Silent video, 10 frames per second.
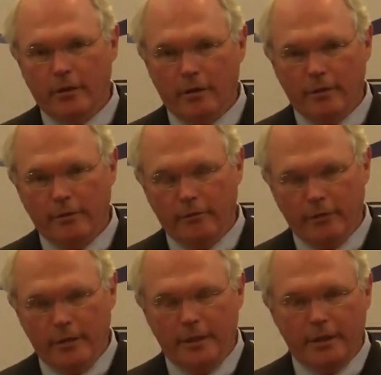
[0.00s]
on those
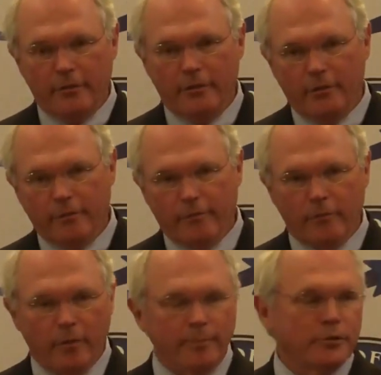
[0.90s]
indexes of
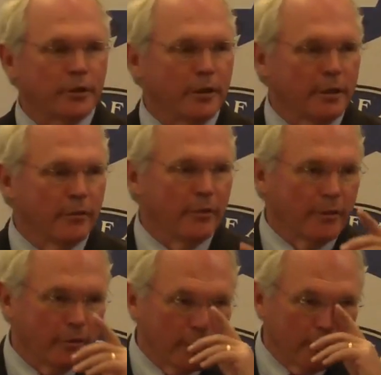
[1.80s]
corruption and
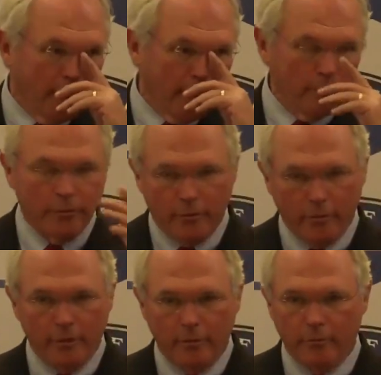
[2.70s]
things like that
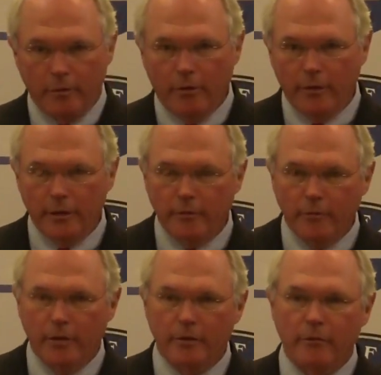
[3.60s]
were going in the
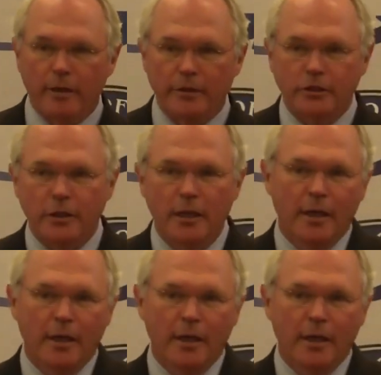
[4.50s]
wrong direction.